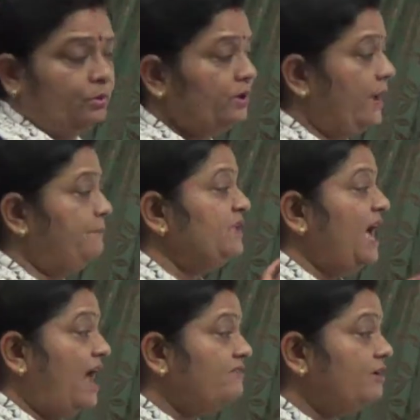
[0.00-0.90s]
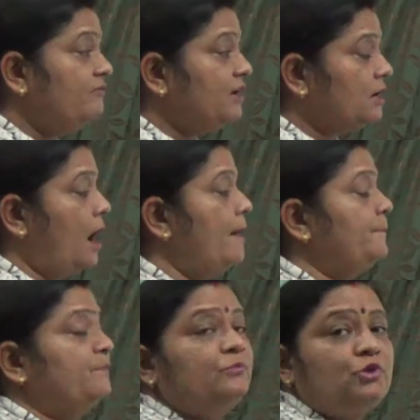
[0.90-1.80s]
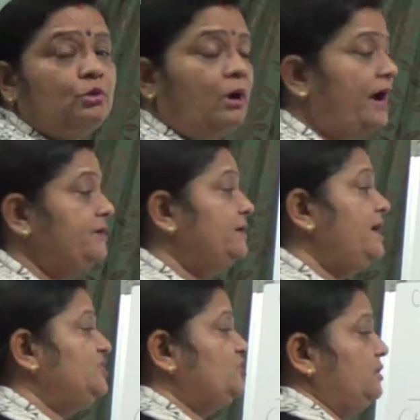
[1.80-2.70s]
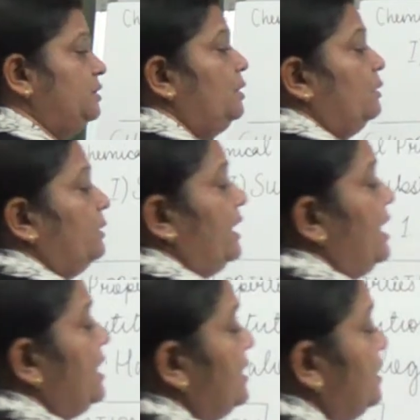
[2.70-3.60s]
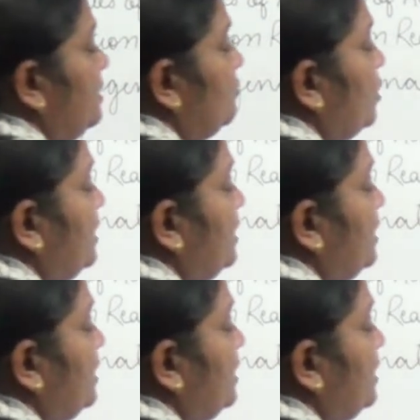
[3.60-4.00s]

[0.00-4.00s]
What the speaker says: Okay, and when we come to iodination, okay, here what